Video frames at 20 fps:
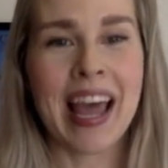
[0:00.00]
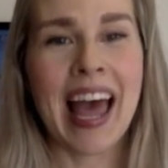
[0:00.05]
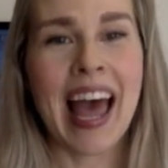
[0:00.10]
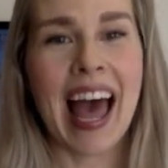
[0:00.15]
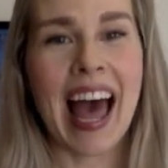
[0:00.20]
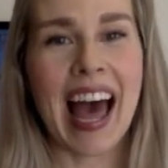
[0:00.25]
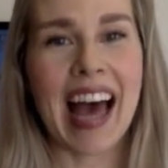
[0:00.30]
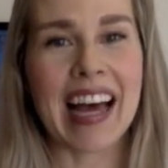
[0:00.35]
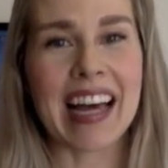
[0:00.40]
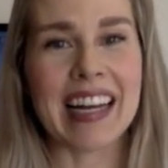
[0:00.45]

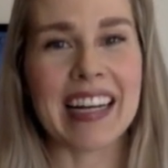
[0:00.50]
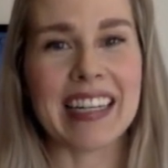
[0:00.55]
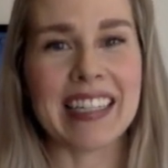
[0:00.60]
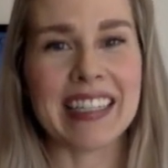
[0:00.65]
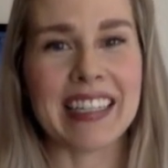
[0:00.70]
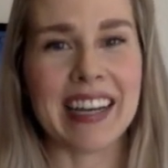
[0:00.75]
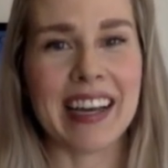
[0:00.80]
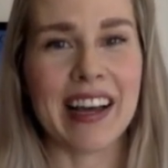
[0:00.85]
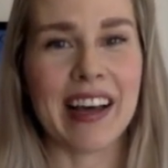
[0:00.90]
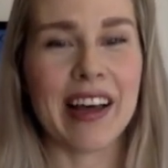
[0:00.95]
And
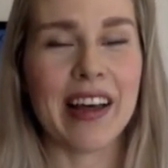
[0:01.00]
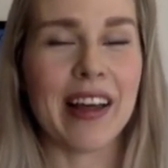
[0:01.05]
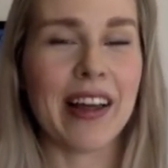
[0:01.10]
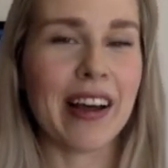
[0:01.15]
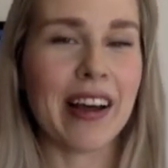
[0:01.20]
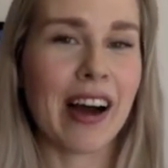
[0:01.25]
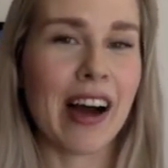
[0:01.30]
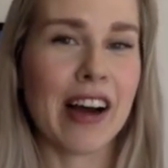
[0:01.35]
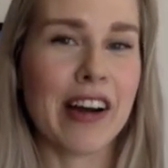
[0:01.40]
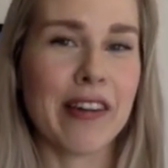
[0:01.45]

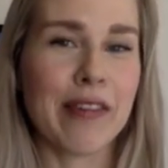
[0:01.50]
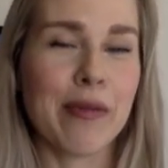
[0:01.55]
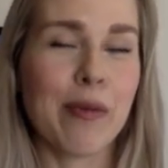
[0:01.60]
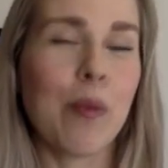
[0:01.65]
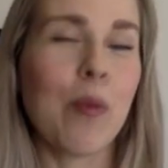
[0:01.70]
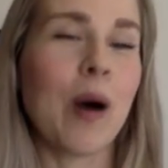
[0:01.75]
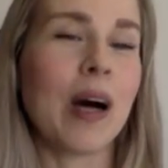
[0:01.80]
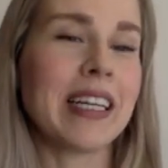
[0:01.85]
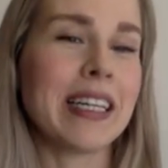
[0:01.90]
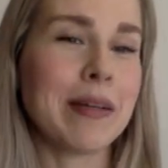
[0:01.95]
kind of
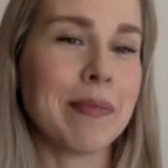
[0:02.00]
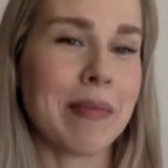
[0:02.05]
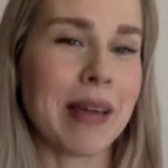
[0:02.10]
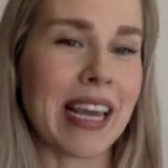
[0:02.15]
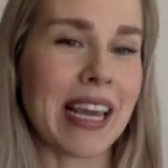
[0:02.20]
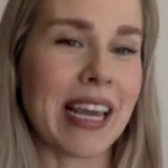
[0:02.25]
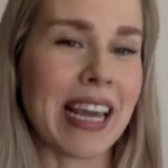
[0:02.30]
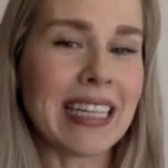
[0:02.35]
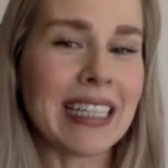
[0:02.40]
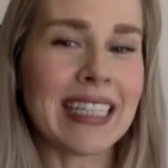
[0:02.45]
what it
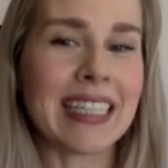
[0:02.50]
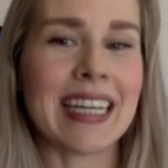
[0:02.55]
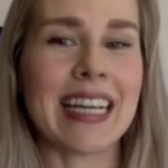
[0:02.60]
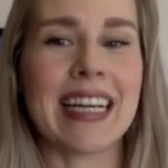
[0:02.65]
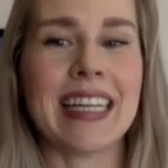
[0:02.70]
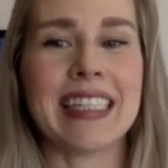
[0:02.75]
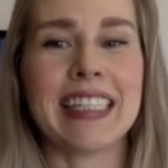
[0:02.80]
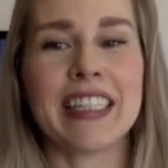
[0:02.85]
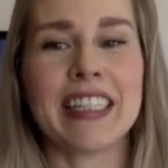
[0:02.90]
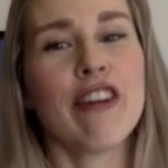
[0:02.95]
means
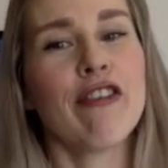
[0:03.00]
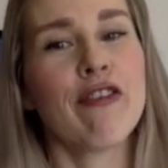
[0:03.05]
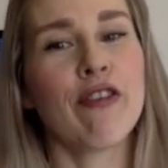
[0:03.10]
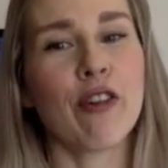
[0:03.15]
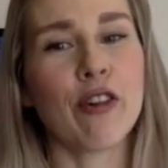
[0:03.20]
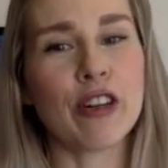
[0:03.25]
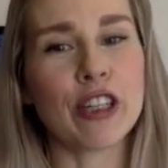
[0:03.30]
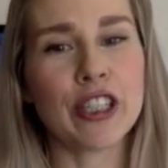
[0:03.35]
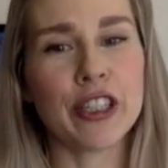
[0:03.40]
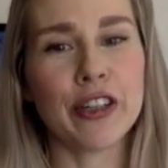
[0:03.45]
is
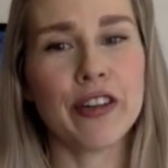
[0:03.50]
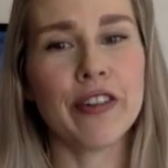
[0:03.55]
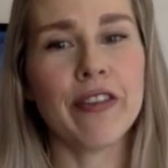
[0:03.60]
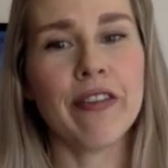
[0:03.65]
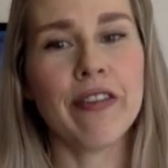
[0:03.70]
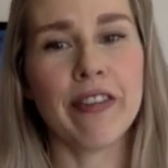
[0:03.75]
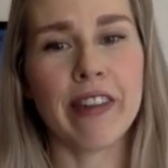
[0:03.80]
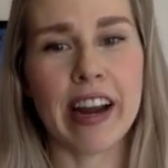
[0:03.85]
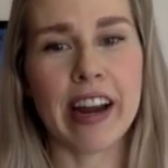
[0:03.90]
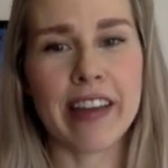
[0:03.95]
fortune
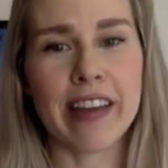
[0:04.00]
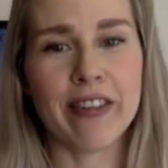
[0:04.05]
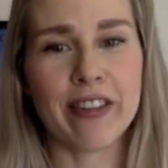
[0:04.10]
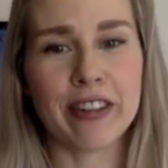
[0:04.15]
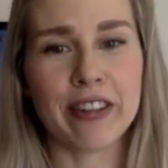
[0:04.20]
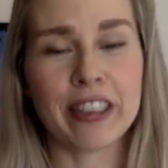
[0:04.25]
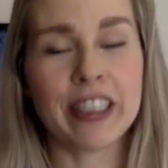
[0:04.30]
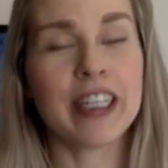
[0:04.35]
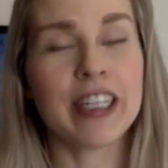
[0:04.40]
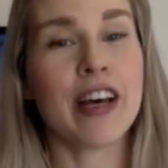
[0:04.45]

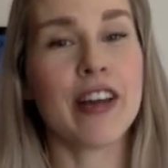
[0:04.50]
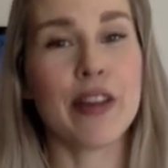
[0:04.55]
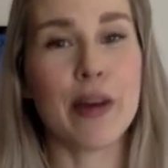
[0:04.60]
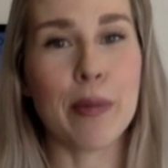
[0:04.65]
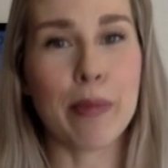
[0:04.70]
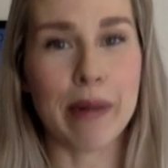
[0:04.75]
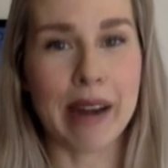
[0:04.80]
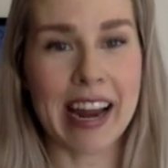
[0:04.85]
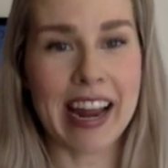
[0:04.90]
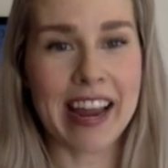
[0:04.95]
favors the
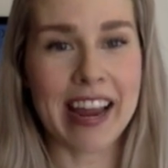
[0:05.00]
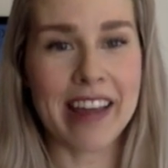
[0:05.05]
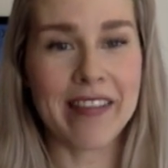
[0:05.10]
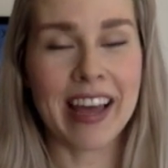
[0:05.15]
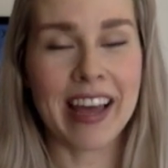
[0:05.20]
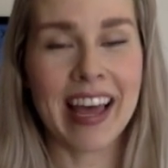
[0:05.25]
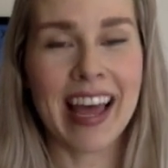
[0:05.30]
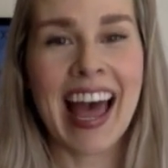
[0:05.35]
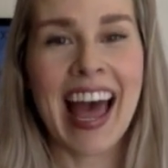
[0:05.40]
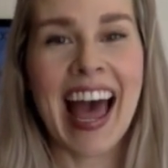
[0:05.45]
brave.
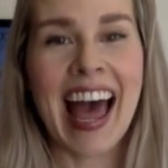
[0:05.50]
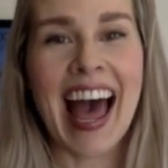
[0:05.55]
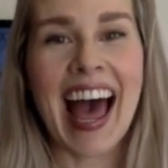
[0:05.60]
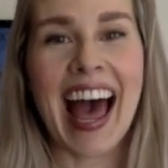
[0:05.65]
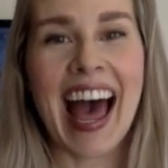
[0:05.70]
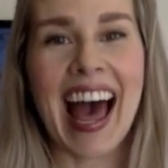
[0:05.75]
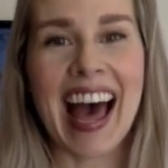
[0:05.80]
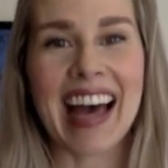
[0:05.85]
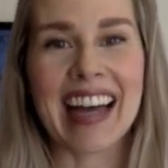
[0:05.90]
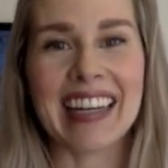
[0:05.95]

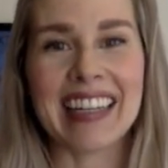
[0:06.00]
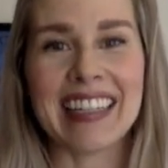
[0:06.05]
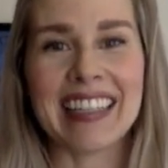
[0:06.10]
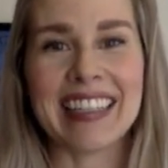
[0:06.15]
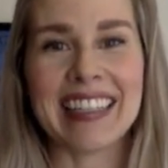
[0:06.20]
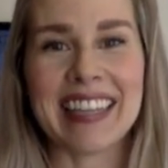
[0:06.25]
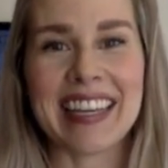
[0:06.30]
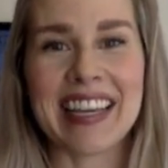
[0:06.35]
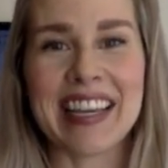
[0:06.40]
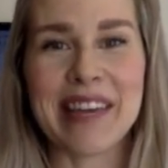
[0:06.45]
And
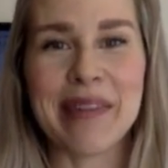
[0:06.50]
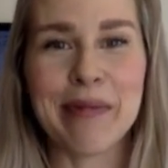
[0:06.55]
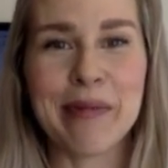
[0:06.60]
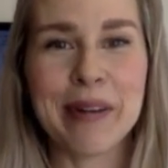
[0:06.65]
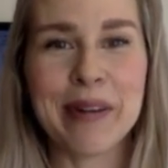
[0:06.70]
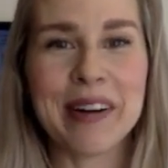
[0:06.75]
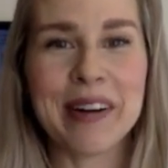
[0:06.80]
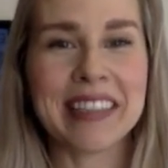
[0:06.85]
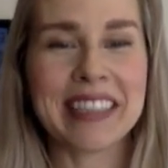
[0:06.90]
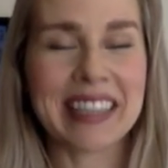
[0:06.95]
if we
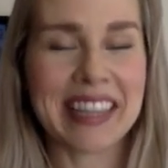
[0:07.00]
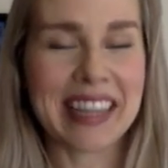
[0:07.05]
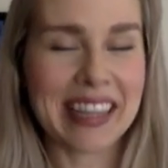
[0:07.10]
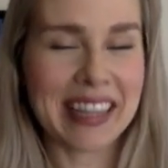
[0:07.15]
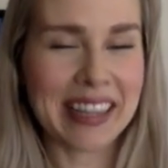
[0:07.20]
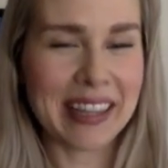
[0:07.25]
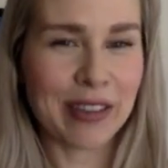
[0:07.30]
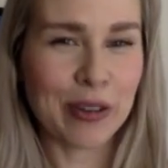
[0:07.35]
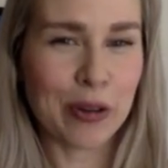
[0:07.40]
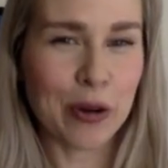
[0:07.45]
are
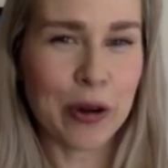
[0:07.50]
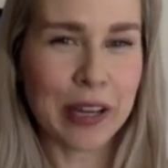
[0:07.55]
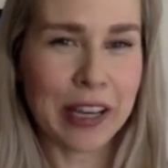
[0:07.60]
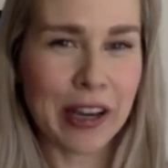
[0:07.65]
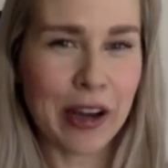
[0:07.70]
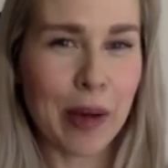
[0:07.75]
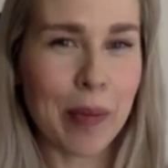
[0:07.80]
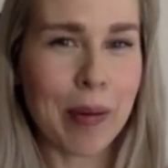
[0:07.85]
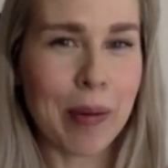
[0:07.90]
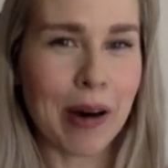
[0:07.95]
talking
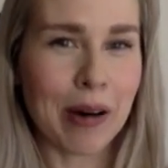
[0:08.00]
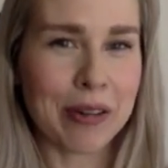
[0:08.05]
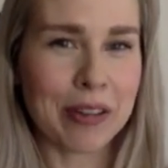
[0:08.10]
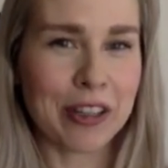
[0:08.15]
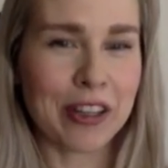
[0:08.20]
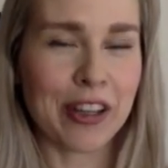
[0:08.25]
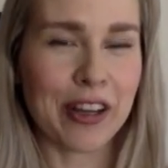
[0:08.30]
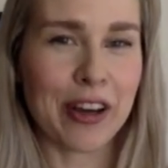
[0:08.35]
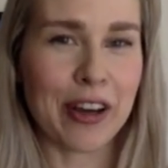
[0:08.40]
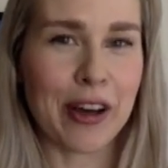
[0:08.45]
about
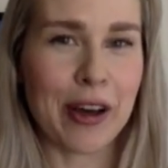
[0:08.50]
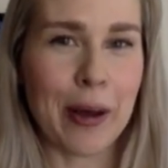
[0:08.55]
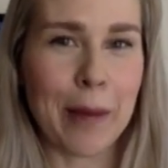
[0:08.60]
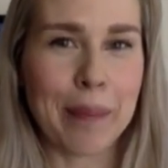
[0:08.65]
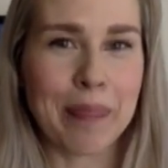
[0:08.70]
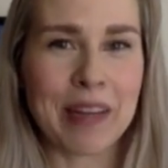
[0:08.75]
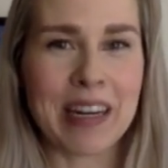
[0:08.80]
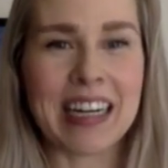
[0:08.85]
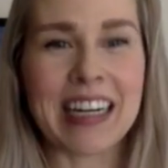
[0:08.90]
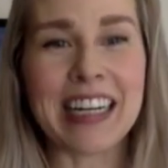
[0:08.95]
the
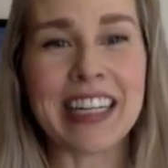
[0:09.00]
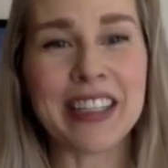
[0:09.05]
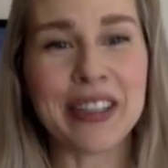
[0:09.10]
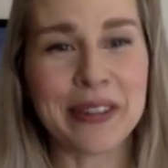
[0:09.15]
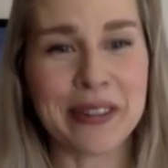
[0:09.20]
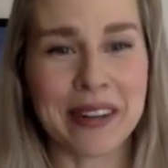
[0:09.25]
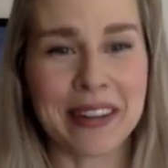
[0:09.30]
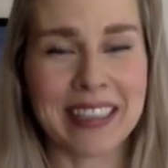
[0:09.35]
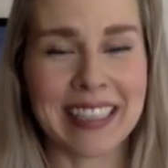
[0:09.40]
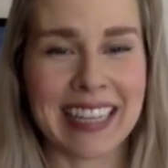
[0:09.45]

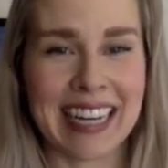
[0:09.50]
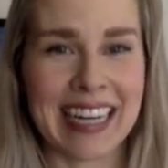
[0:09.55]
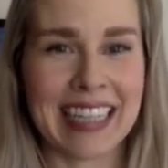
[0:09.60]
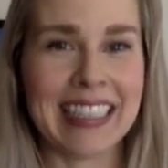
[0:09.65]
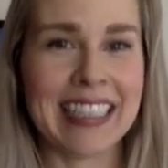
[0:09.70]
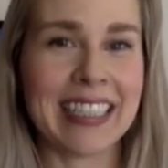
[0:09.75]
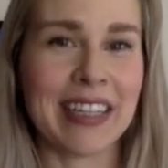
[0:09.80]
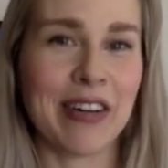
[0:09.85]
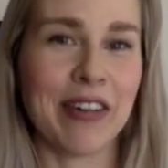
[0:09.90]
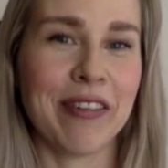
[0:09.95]
literal
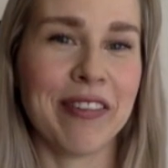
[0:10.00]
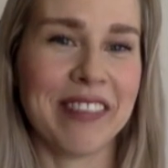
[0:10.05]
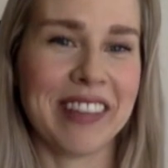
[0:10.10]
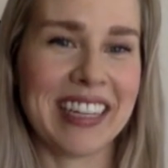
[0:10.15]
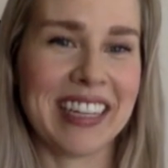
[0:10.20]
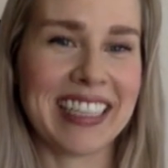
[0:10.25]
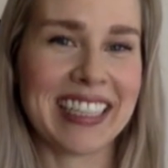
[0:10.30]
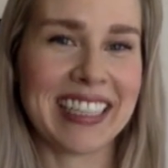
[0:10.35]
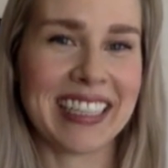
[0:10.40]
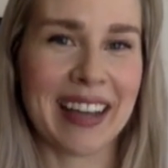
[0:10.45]
sense of
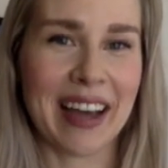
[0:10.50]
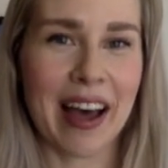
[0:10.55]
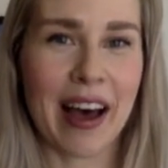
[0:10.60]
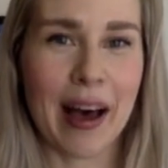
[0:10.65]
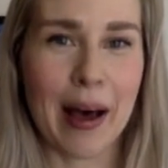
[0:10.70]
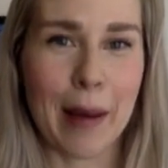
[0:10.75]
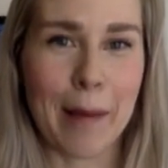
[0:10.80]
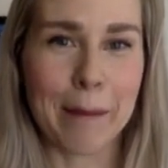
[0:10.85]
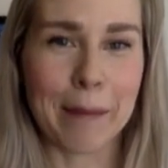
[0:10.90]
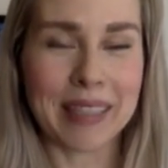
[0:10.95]
this
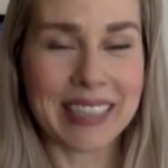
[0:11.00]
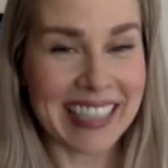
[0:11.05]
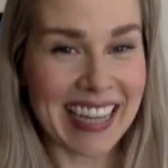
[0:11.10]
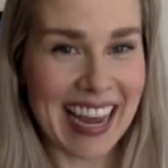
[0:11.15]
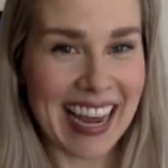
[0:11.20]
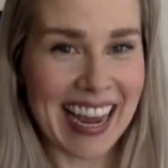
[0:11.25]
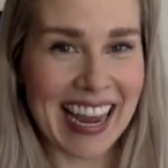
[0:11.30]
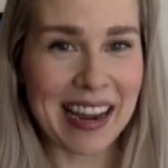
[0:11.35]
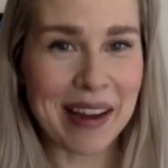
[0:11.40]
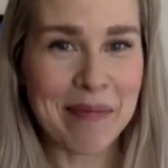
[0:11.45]
um,
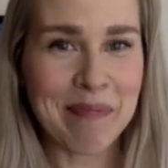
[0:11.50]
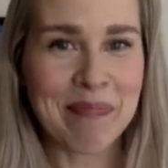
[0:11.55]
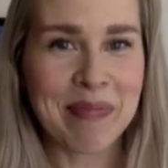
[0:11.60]
saying,